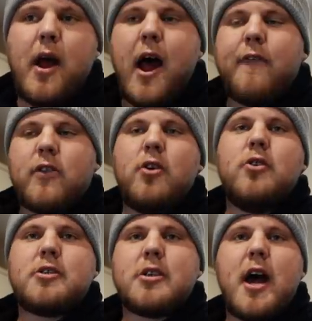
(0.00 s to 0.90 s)

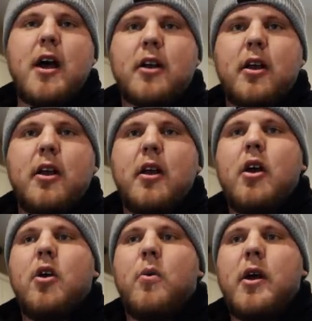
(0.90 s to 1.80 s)
afternoon snack,
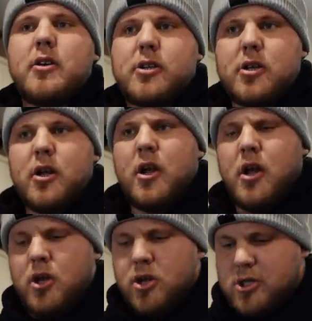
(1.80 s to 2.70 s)
which
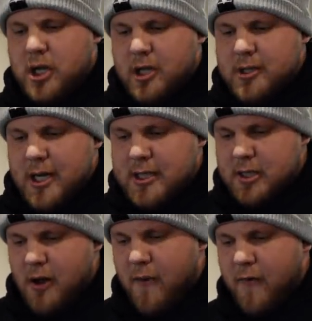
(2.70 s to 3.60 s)
usually
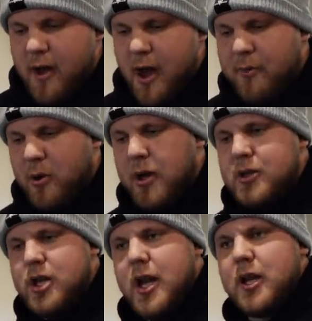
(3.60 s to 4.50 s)
consists of a
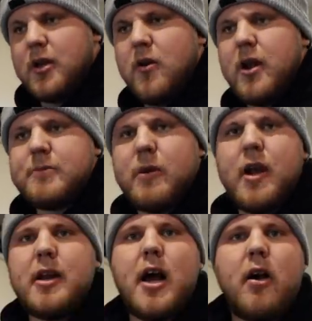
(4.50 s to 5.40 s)
protein shake and donuts, but
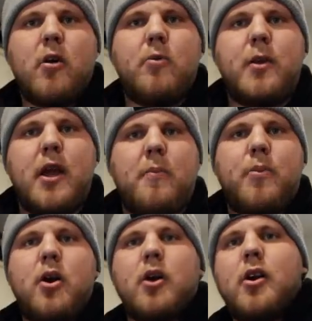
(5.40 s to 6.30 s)
right now it'll be a
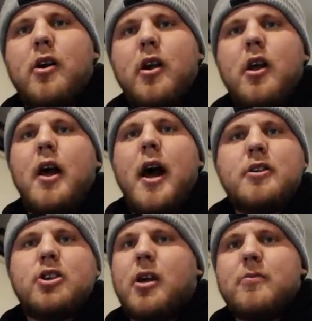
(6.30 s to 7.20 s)
burger
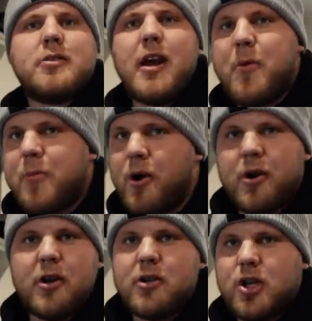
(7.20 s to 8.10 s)
and chips, double
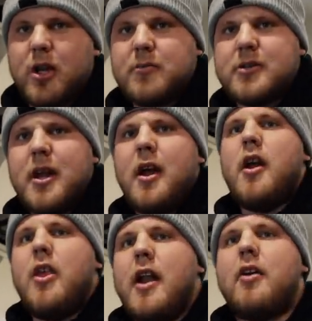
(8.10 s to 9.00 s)
burger and chips,
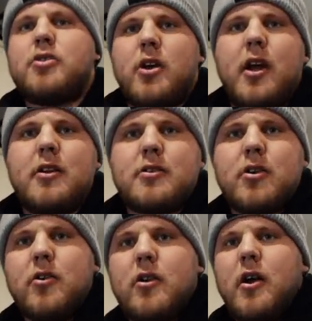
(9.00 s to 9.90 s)
then I'll train.
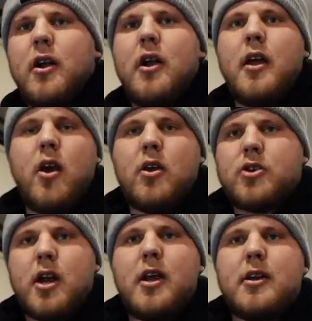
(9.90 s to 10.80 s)
So on
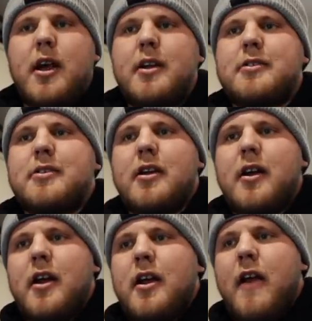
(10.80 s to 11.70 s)
training days,
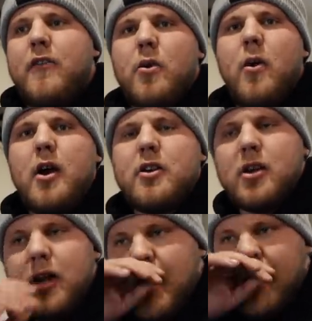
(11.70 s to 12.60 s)
if you're wanting
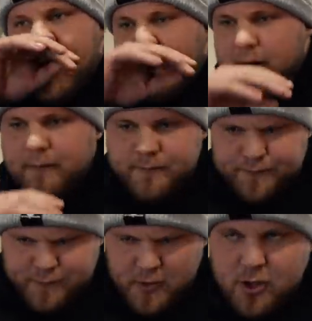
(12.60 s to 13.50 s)
to kind of like
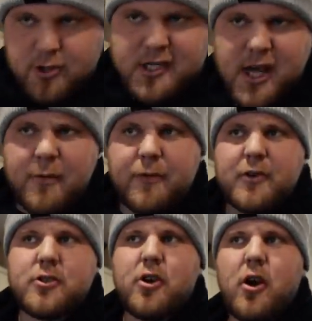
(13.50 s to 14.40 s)
use carbs for